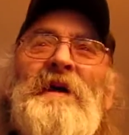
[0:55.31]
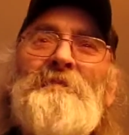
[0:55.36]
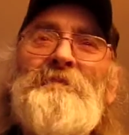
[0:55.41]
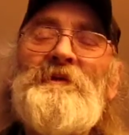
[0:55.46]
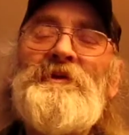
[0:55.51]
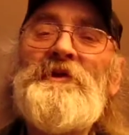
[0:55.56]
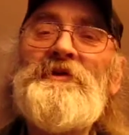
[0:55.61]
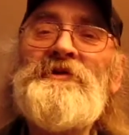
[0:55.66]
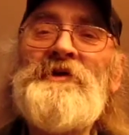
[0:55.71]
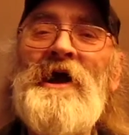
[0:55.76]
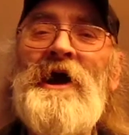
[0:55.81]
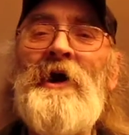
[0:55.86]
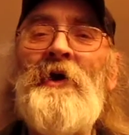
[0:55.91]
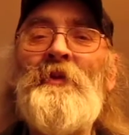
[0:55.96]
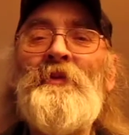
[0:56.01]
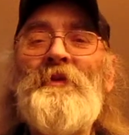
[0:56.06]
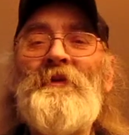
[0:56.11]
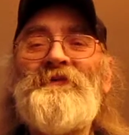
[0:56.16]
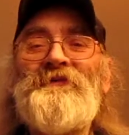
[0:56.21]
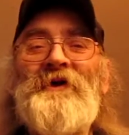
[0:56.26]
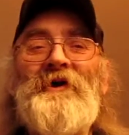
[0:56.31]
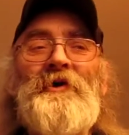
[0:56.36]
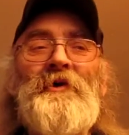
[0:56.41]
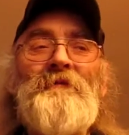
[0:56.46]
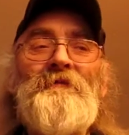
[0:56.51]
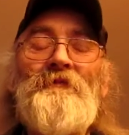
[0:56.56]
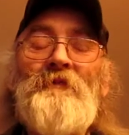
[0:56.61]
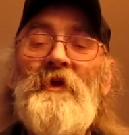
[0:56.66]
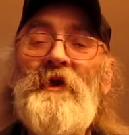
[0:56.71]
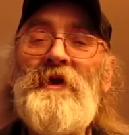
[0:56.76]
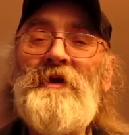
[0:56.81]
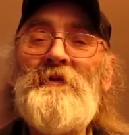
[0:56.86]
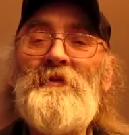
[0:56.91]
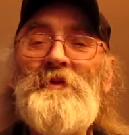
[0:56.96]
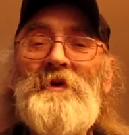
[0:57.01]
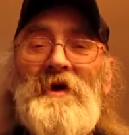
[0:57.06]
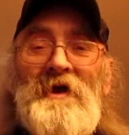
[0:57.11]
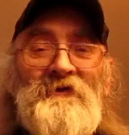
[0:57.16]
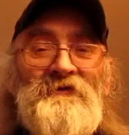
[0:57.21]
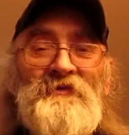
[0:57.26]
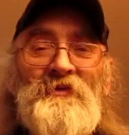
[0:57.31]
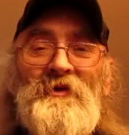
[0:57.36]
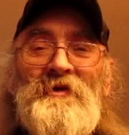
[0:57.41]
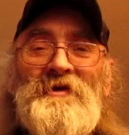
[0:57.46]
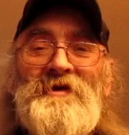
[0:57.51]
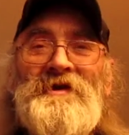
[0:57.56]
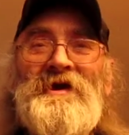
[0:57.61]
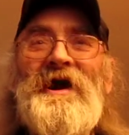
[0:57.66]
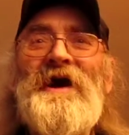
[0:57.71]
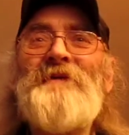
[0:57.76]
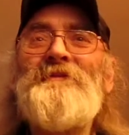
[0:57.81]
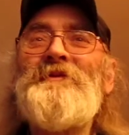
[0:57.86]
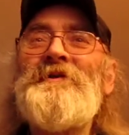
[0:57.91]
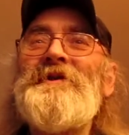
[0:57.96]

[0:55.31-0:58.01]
But the town was out, and I swear to God,